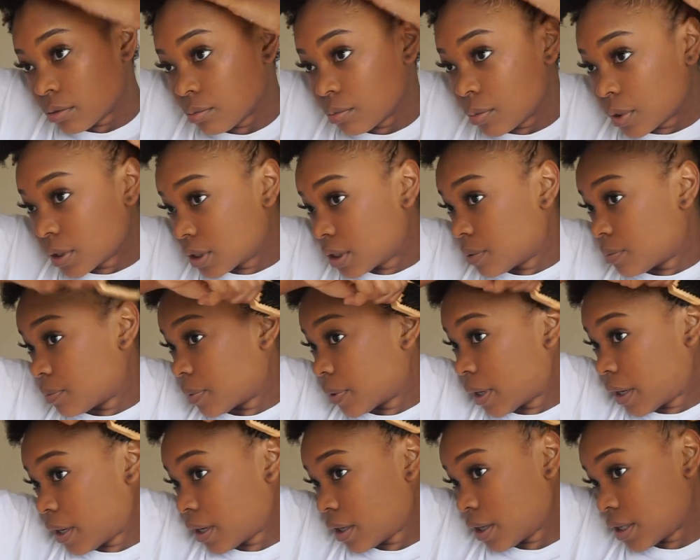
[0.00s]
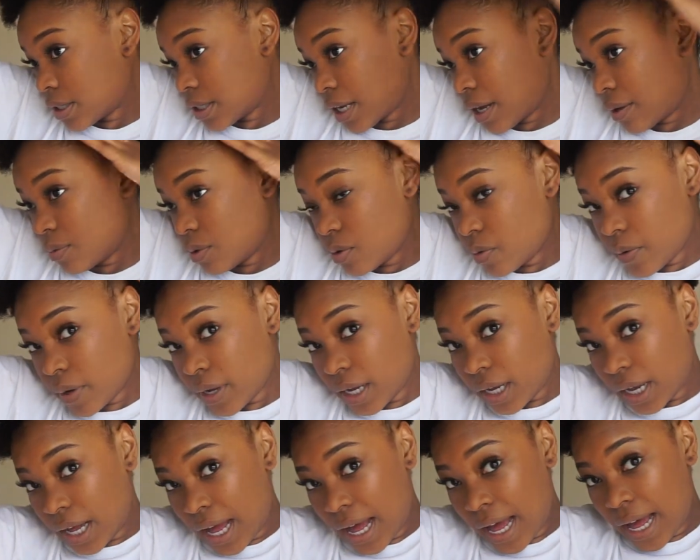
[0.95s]
brush it back because I'm doing a
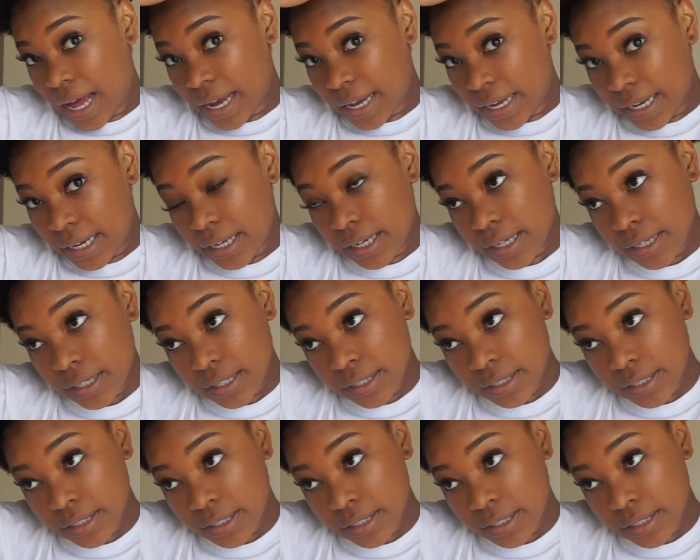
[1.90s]
high